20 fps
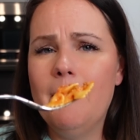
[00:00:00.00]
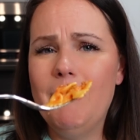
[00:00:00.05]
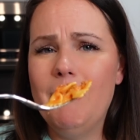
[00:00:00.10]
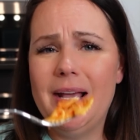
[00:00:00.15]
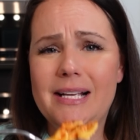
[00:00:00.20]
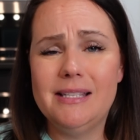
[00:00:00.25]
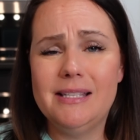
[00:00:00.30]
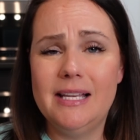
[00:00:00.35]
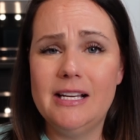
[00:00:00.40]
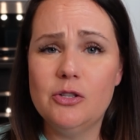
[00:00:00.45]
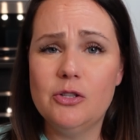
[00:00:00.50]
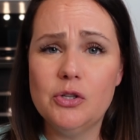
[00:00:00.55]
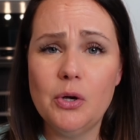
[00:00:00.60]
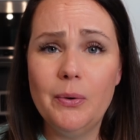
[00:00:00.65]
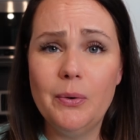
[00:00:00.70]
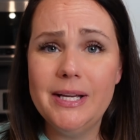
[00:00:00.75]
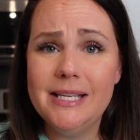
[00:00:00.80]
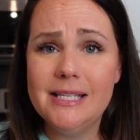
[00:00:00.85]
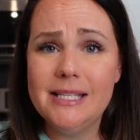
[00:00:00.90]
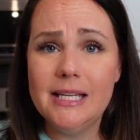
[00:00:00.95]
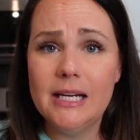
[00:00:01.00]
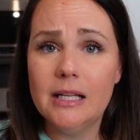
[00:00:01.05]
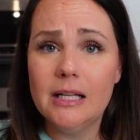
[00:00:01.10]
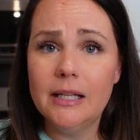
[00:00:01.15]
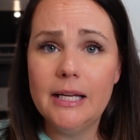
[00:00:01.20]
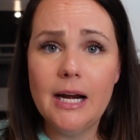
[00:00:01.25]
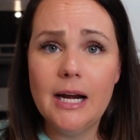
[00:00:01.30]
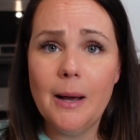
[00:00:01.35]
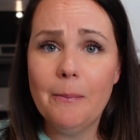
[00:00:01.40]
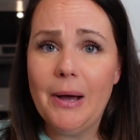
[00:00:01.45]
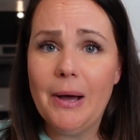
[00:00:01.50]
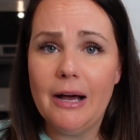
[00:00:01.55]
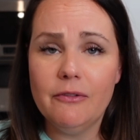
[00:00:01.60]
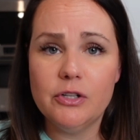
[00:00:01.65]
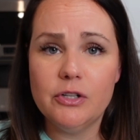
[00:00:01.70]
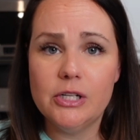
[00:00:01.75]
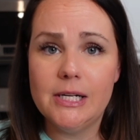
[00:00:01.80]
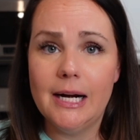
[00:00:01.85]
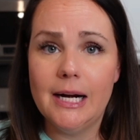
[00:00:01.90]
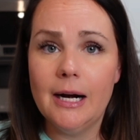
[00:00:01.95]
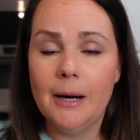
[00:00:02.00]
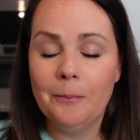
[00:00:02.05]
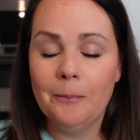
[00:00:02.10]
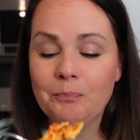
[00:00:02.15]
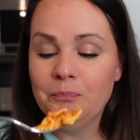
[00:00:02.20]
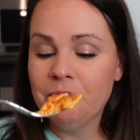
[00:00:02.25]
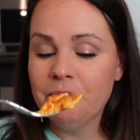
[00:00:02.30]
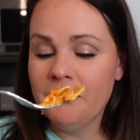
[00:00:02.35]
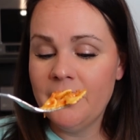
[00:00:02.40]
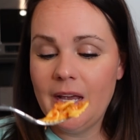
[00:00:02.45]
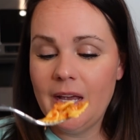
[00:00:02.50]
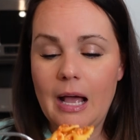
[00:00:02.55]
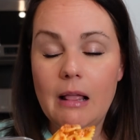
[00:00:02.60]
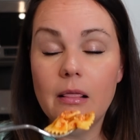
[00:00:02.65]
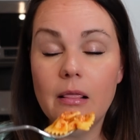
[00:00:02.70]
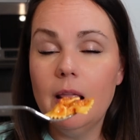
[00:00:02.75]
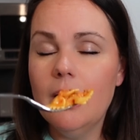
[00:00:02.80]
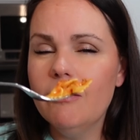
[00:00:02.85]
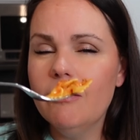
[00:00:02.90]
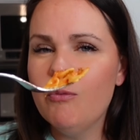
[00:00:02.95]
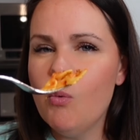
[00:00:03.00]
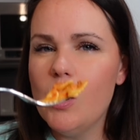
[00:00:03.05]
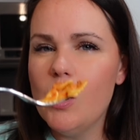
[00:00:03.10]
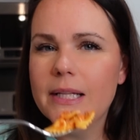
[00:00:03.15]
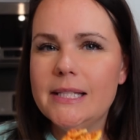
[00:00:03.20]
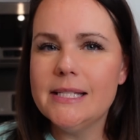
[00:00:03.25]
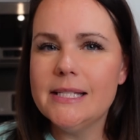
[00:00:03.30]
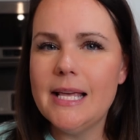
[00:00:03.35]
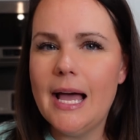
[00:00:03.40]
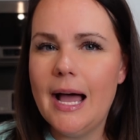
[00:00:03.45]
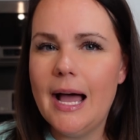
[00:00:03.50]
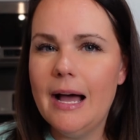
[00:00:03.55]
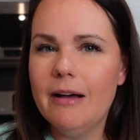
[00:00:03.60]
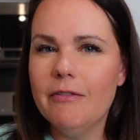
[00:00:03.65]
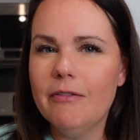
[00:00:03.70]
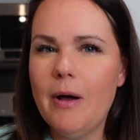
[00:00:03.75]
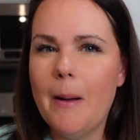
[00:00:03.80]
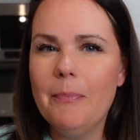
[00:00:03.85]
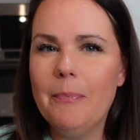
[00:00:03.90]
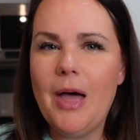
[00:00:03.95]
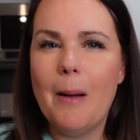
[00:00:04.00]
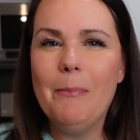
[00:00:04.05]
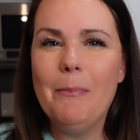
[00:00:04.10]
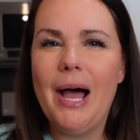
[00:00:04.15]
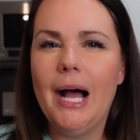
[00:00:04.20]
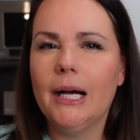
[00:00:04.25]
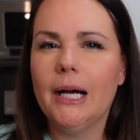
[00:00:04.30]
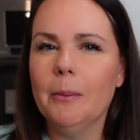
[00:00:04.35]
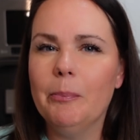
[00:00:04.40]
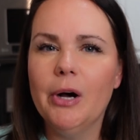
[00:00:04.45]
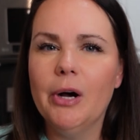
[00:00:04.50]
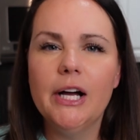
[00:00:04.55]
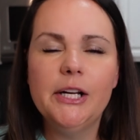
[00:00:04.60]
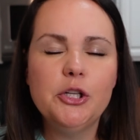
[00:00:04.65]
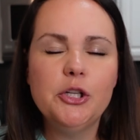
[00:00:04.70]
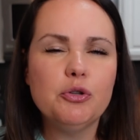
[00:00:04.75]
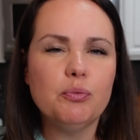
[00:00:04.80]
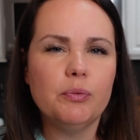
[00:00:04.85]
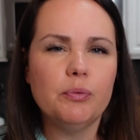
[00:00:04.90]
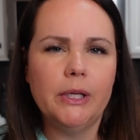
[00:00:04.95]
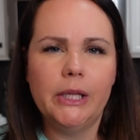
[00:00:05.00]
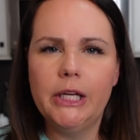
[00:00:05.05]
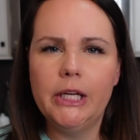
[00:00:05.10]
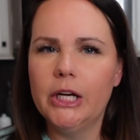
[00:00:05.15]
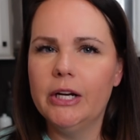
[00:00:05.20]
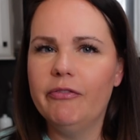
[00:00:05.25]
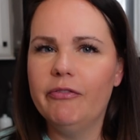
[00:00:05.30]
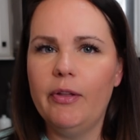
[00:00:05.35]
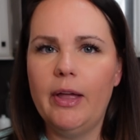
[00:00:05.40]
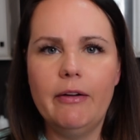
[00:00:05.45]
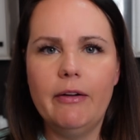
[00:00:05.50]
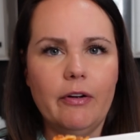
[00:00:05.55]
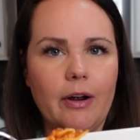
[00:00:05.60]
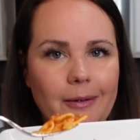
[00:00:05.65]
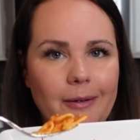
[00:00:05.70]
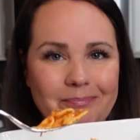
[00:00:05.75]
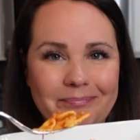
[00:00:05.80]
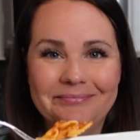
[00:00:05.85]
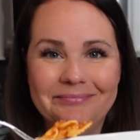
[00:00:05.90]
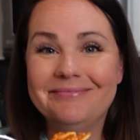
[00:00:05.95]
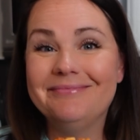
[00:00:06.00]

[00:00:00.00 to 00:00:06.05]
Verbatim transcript: Makes things so easy to clean up after dinner. I love ones that pack a punch, really good flavor.